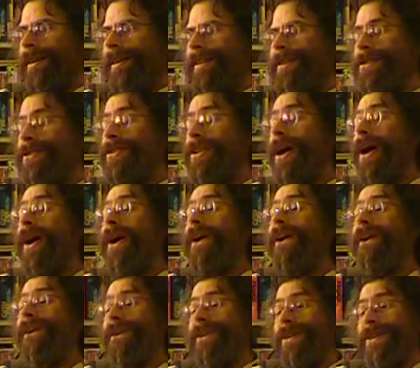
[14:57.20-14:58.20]
You
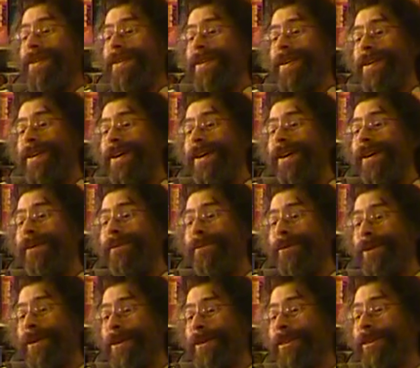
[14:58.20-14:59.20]
know you can haul
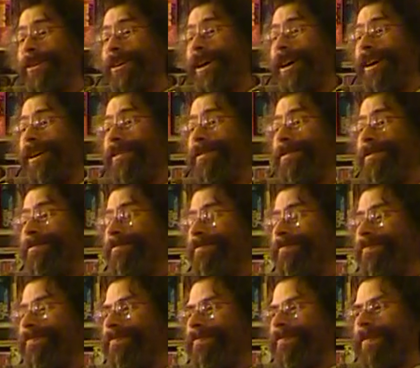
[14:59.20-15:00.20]
more stuff.
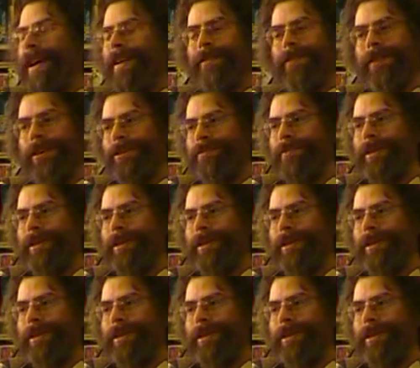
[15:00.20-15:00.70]
That first